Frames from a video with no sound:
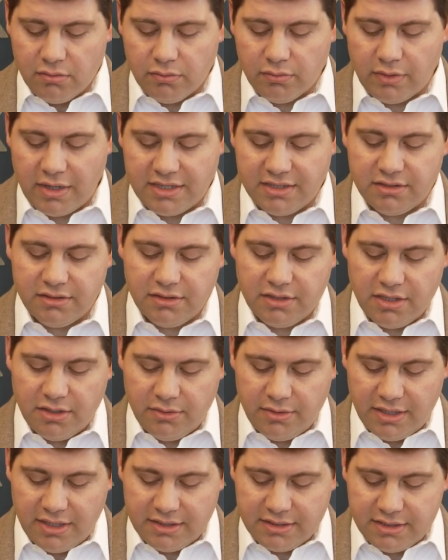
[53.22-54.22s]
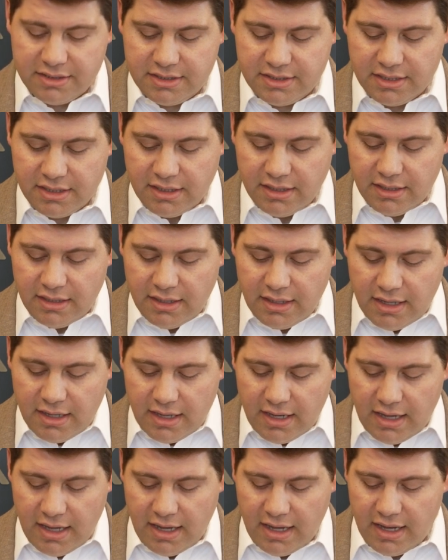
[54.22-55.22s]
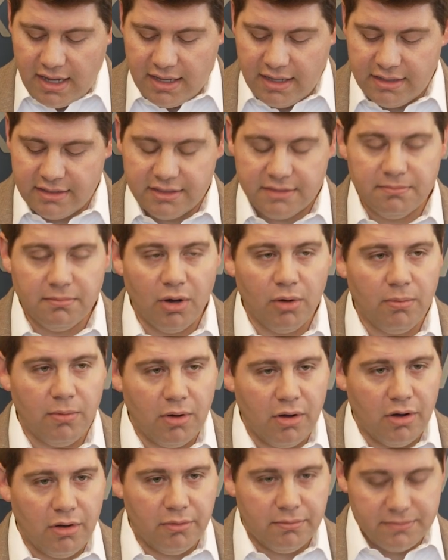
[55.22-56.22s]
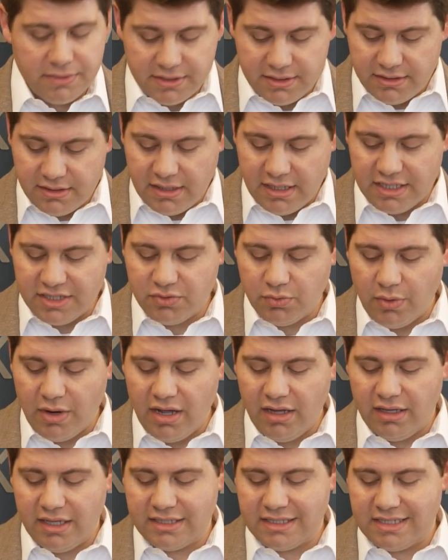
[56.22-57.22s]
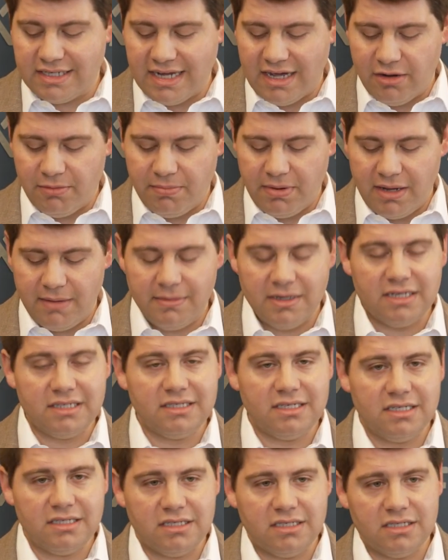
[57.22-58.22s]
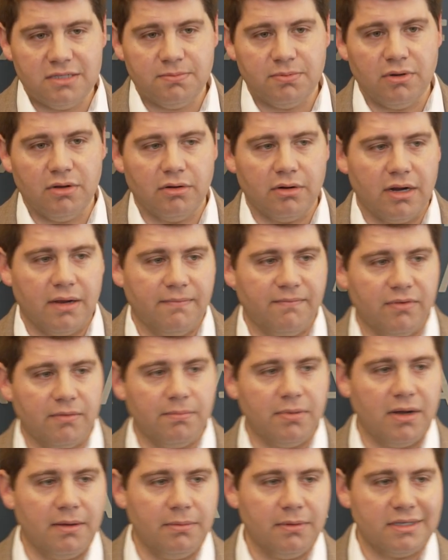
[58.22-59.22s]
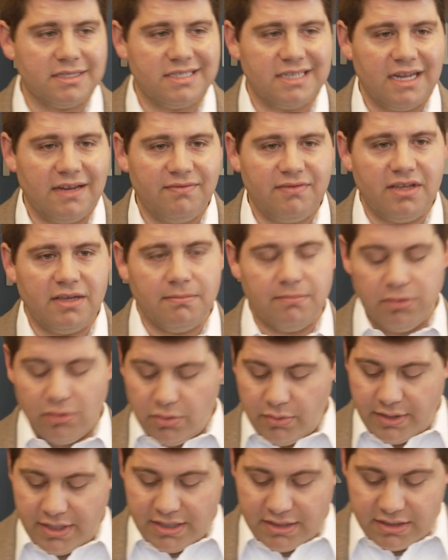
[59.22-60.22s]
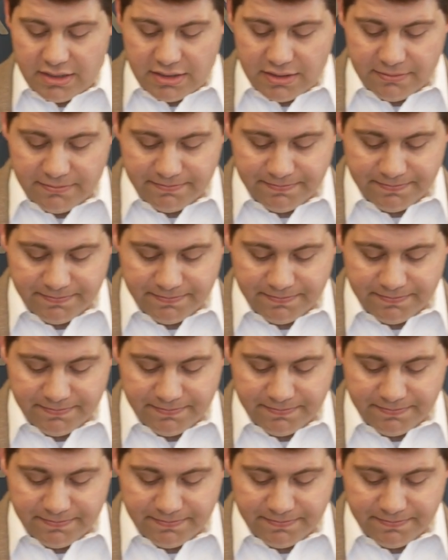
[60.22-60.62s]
rental units, and mobile homes, as well as a down payment assistance program for public safety employees.